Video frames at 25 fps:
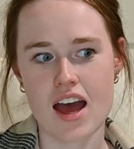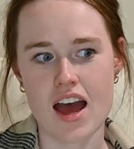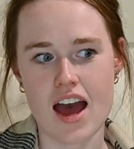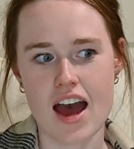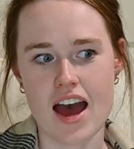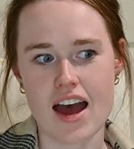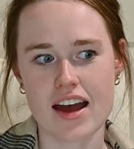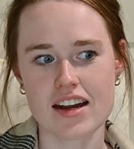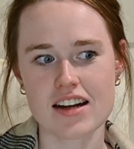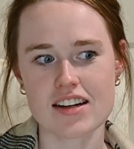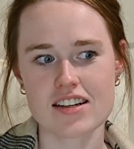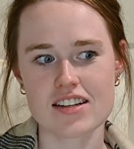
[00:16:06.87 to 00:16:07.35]

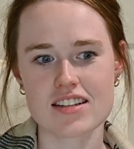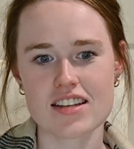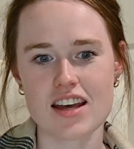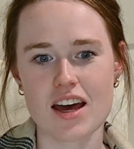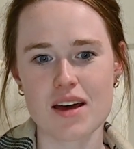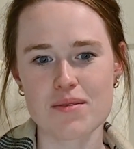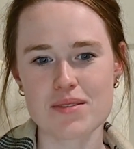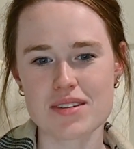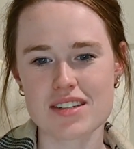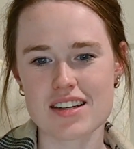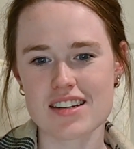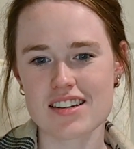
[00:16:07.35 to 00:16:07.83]
And it just
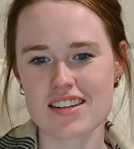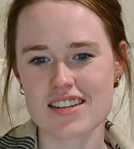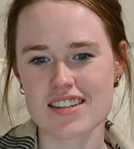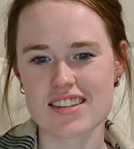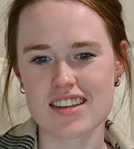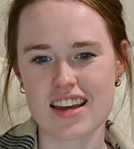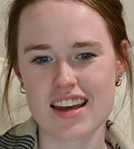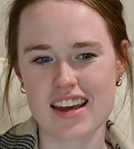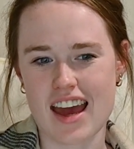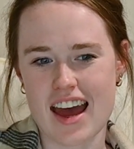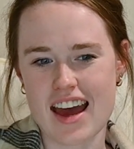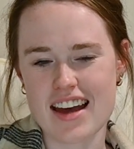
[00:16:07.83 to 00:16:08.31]
helps to just
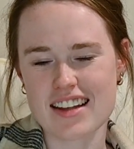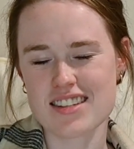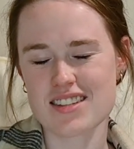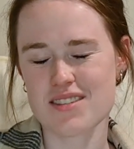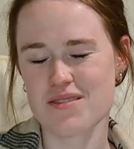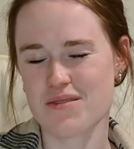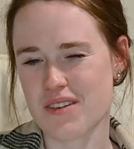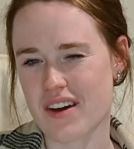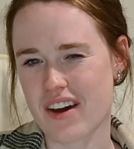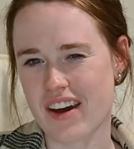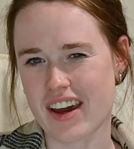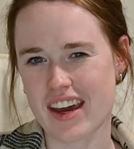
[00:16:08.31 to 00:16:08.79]
like add
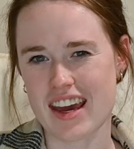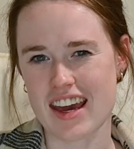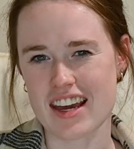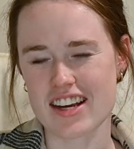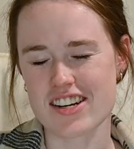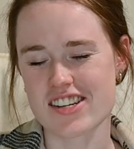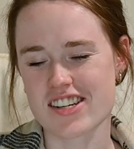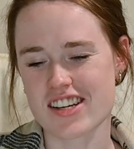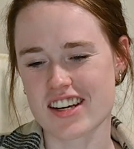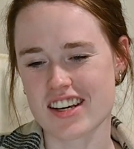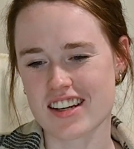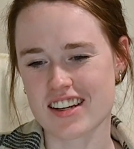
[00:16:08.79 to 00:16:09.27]
some
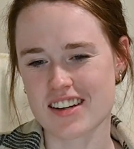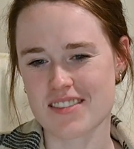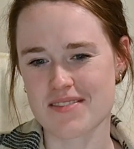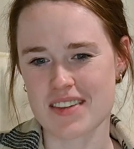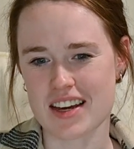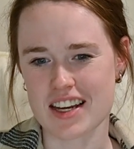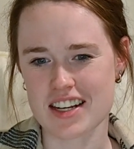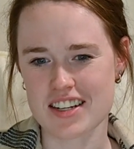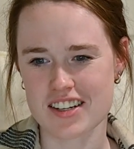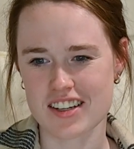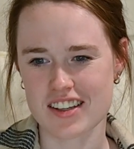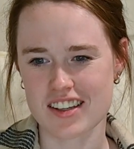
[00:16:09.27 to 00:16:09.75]
variation and
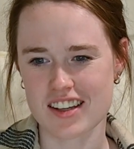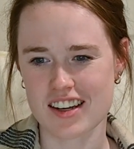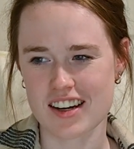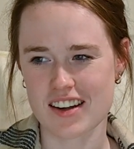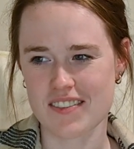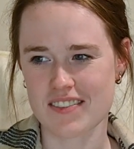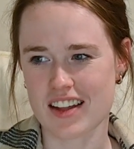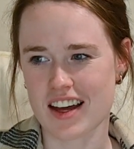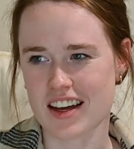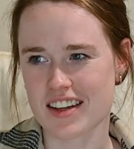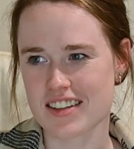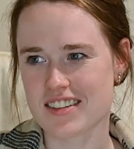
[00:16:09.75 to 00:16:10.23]
make sure that
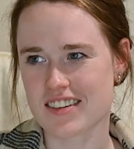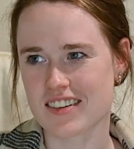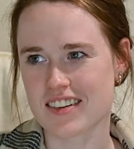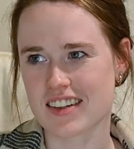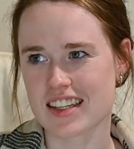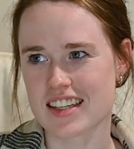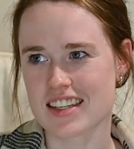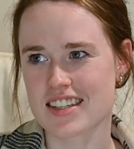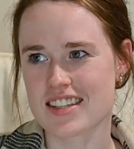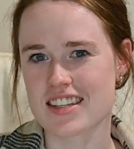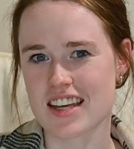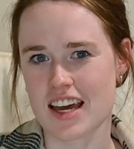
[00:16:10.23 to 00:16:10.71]
I'm not doing
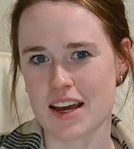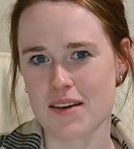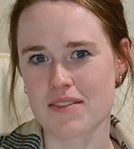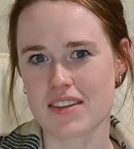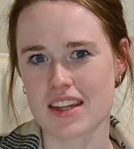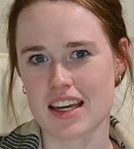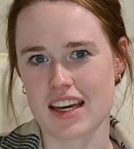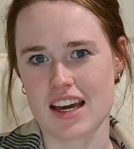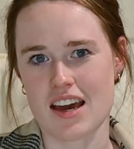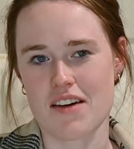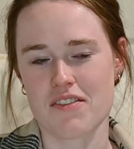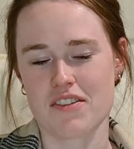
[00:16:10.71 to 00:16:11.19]
the same
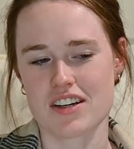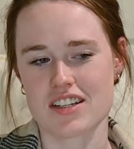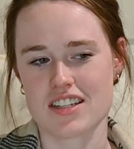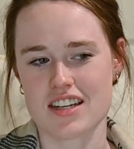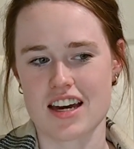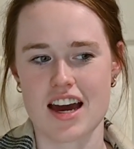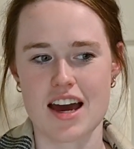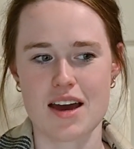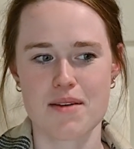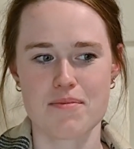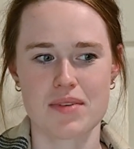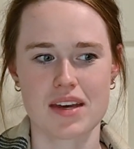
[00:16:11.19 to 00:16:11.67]
thing every
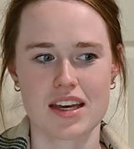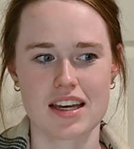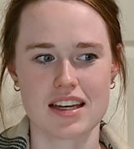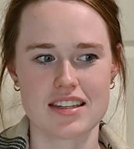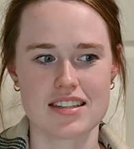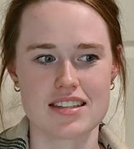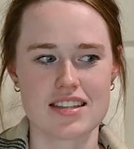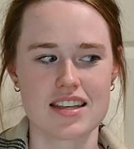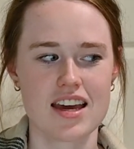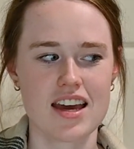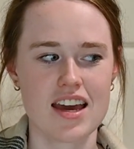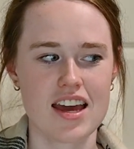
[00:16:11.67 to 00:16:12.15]
time,
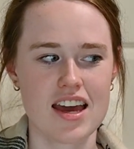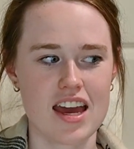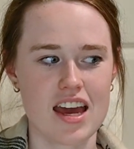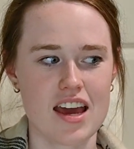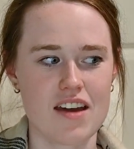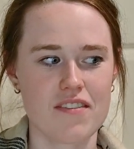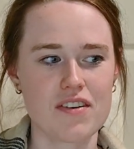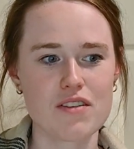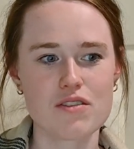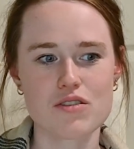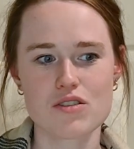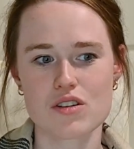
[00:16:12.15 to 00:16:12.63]
because
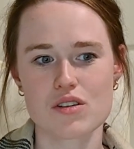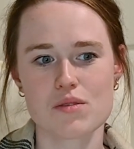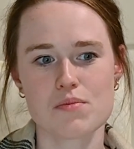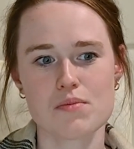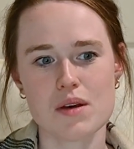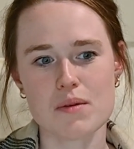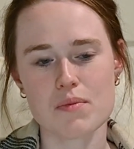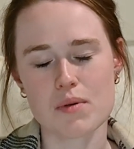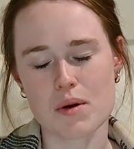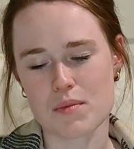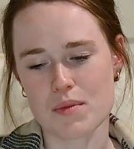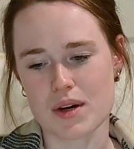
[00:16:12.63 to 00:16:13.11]
if it was just
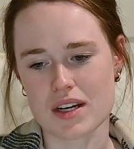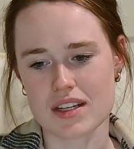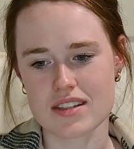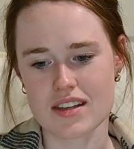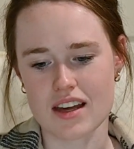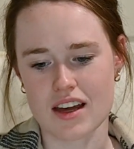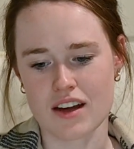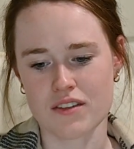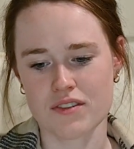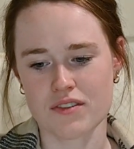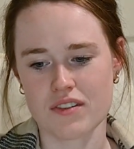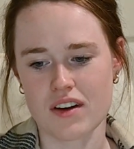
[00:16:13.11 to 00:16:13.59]
me by
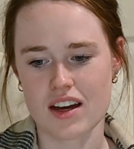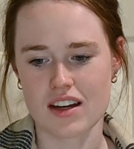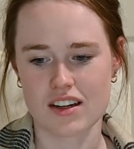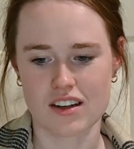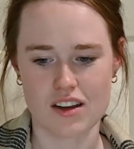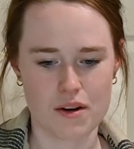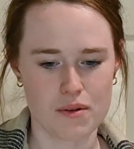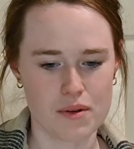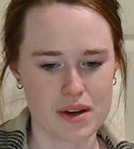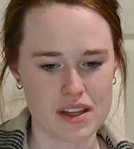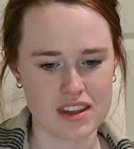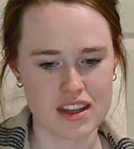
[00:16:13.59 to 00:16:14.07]
myself, I'd
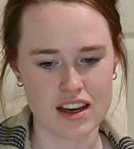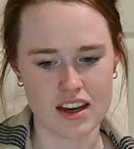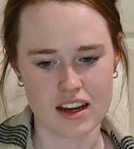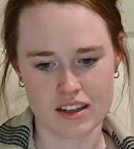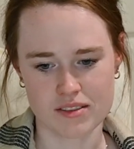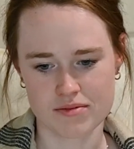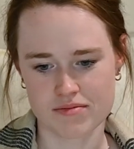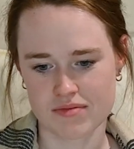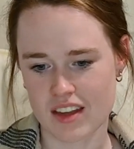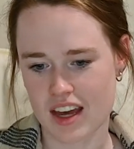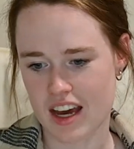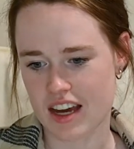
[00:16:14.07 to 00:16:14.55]
go in
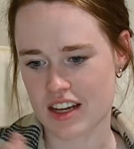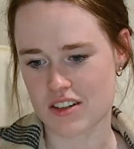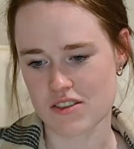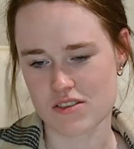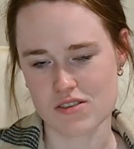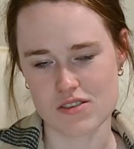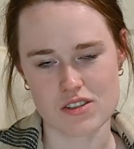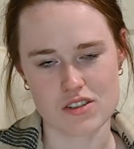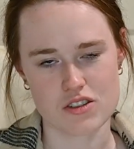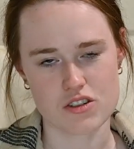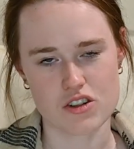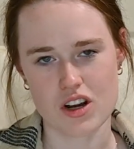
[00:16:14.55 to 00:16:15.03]
there, I'd
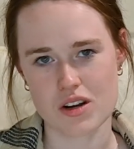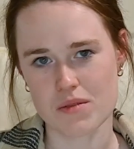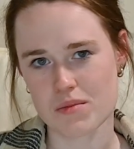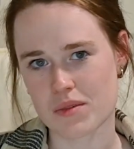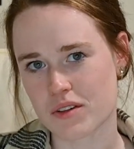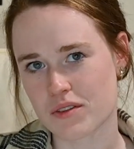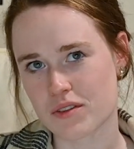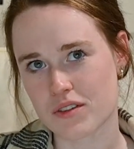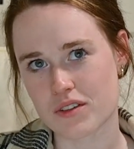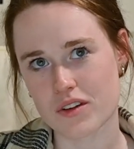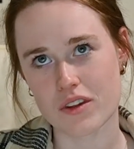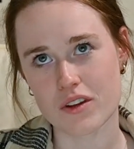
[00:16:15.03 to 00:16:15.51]
use the treadmill
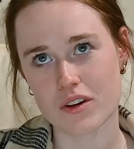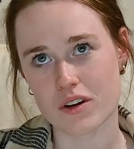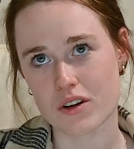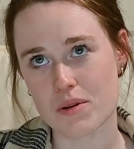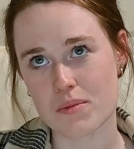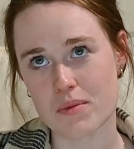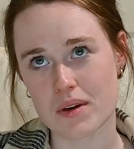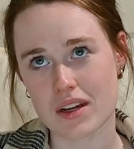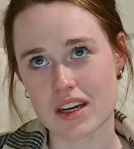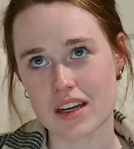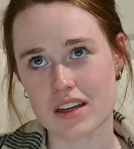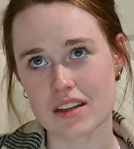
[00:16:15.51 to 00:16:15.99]
for 30
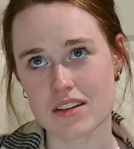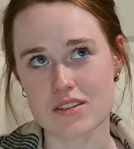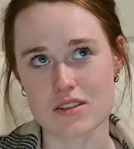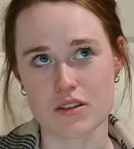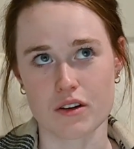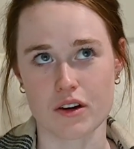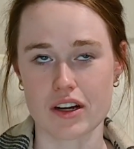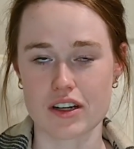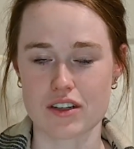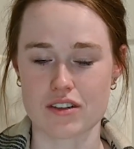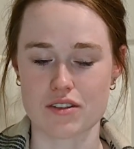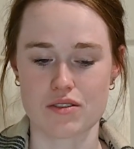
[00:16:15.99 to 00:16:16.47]
minutes or
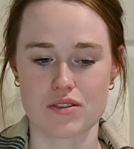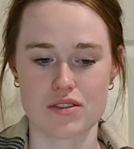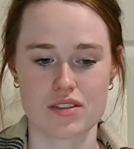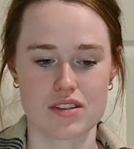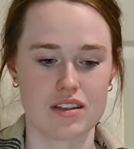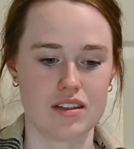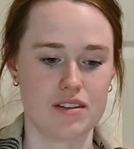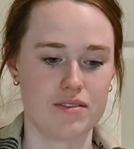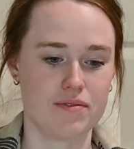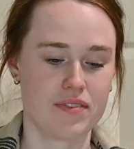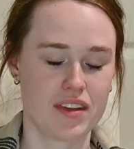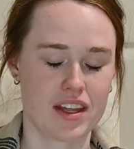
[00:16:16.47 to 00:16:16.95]
I'd use
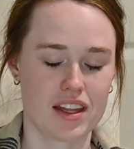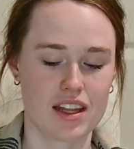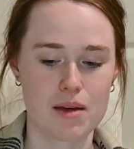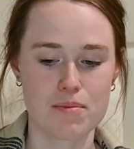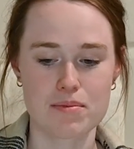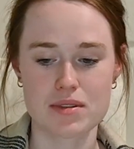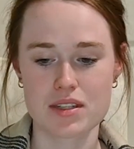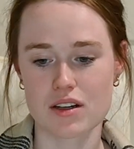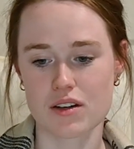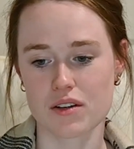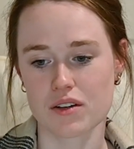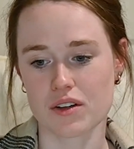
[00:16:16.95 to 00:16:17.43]
the
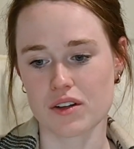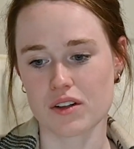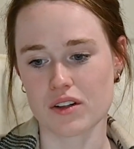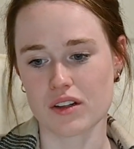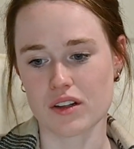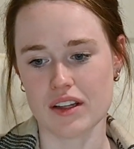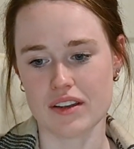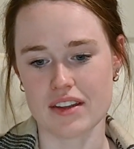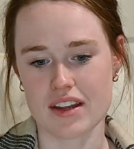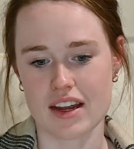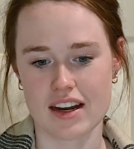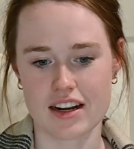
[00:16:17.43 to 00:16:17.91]
elliptical,
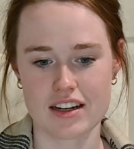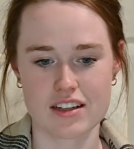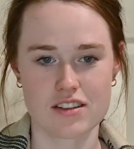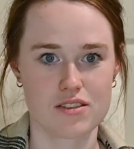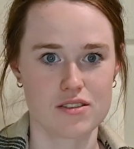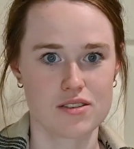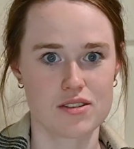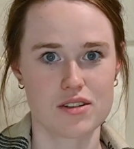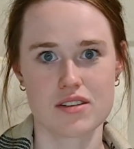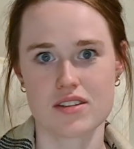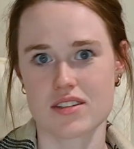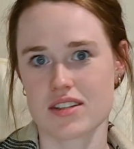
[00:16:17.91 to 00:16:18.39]
and then I'd
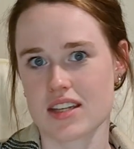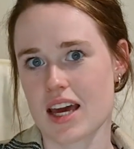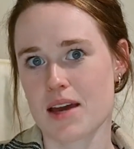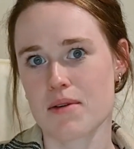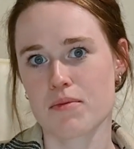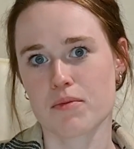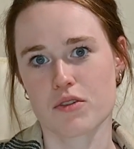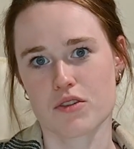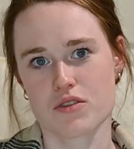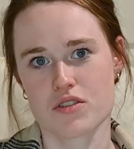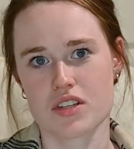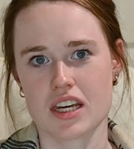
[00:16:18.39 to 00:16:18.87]
use the
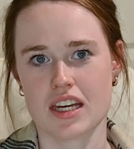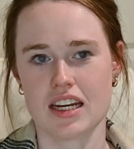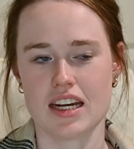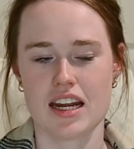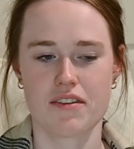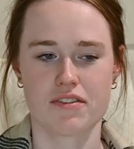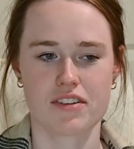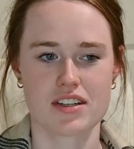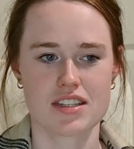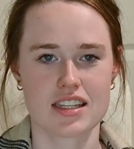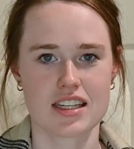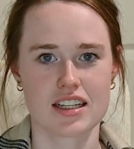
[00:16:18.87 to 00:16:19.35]
same routine
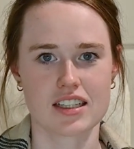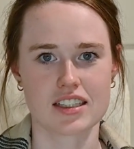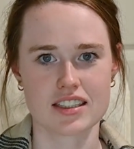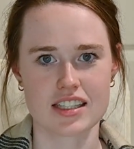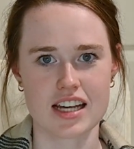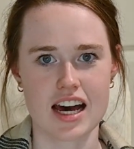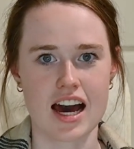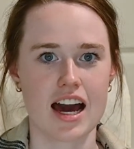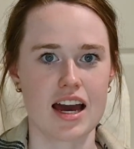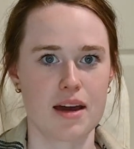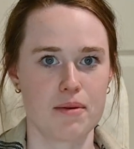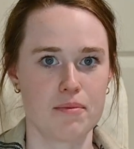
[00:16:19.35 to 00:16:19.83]
every single
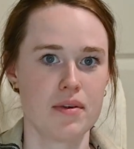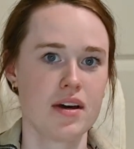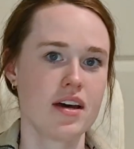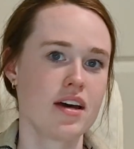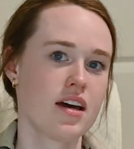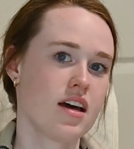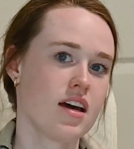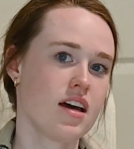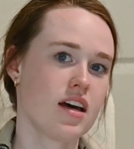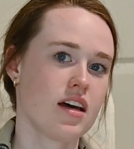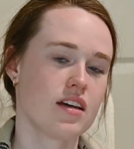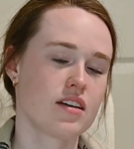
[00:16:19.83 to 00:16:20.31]
time.
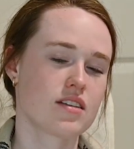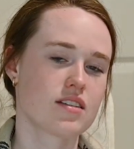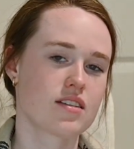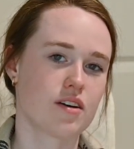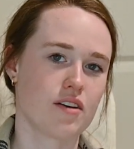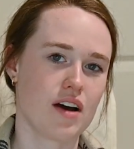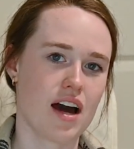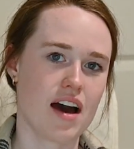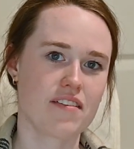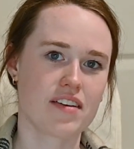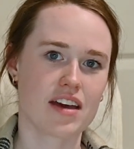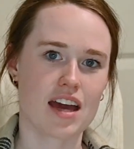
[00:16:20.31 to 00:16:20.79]
So
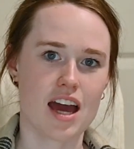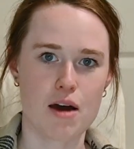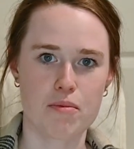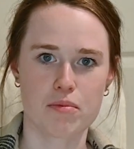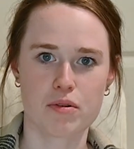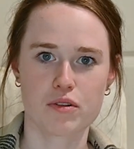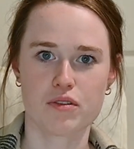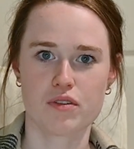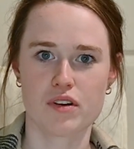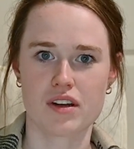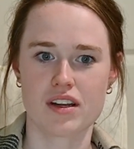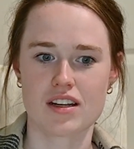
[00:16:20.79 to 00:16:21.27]
having
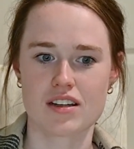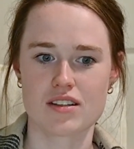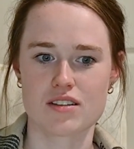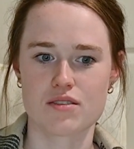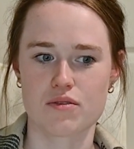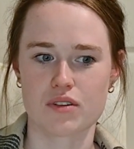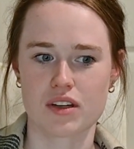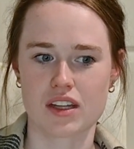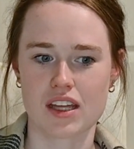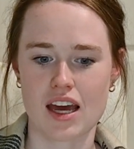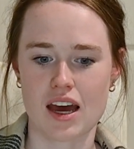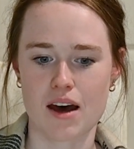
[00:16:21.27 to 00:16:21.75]
Apple Fitness
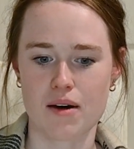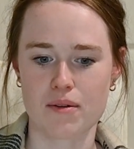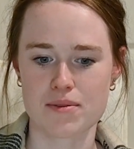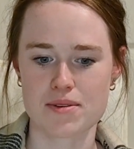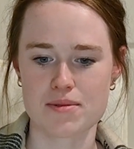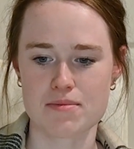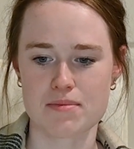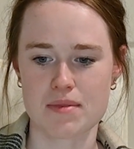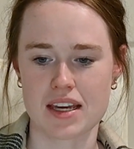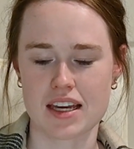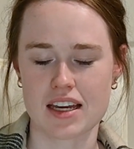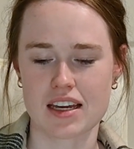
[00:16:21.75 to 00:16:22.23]
really
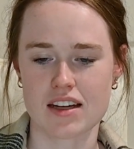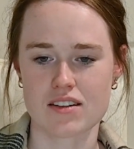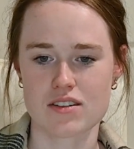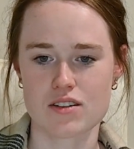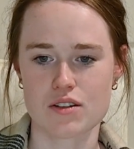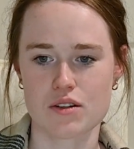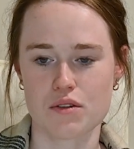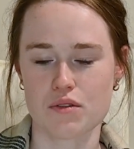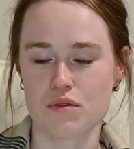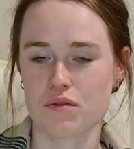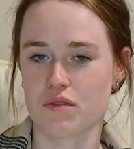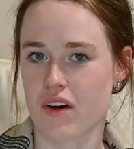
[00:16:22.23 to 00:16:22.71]
helps me
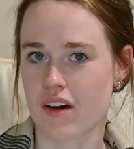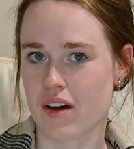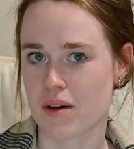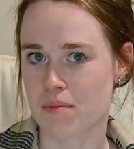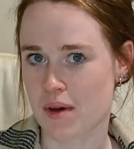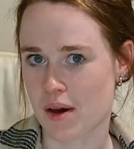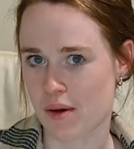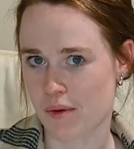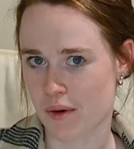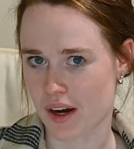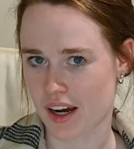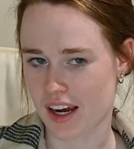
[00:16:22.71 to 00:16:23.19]
to vary
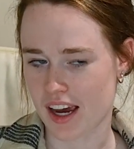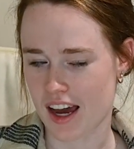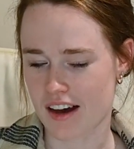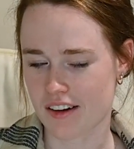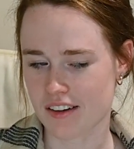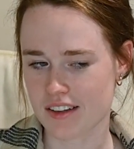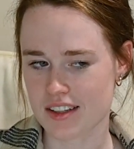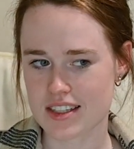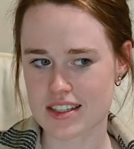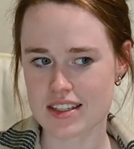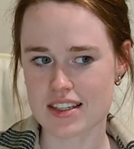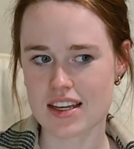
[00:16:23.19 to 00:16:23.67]
my
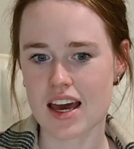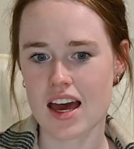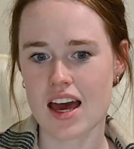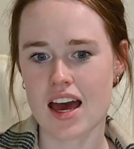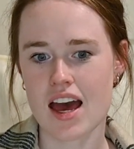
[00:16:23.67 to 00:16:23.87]
workouts.